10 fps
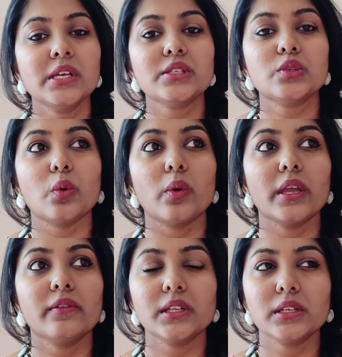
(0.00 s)
So
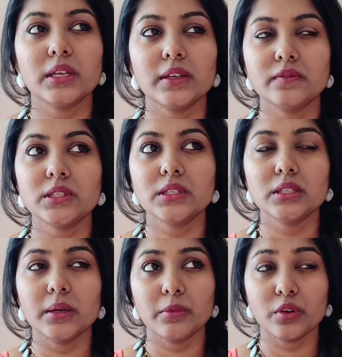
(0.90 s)
even if the
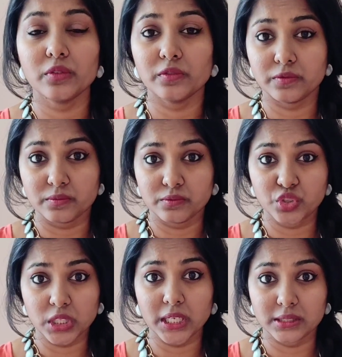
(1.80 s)
number of
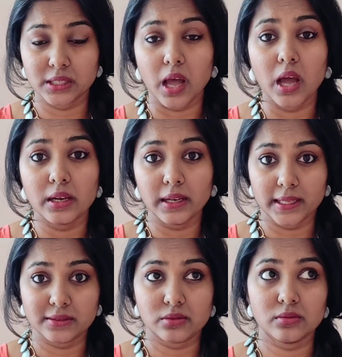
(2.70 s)
shades are
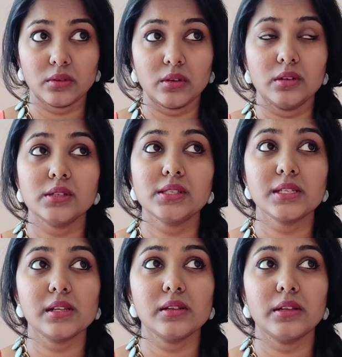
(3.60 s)
less,
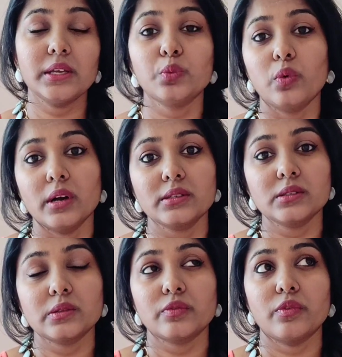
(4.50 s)
still it
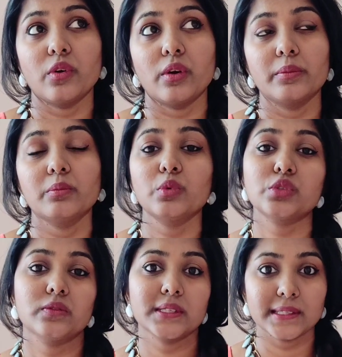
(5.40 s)
works for
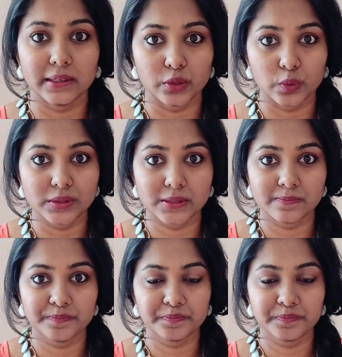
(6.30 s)
most of the skin tones.